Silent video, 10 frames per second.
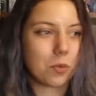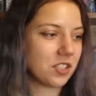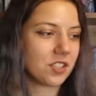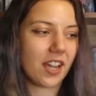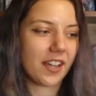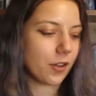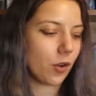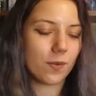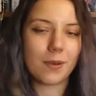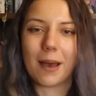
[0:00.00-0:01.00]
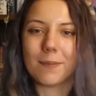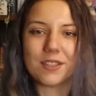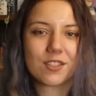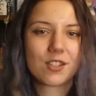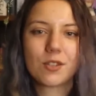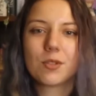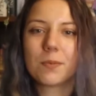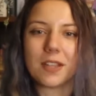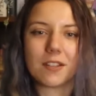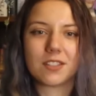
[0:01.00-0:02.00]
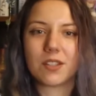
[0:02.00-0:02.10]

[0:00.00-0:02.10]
which I hope happens soon because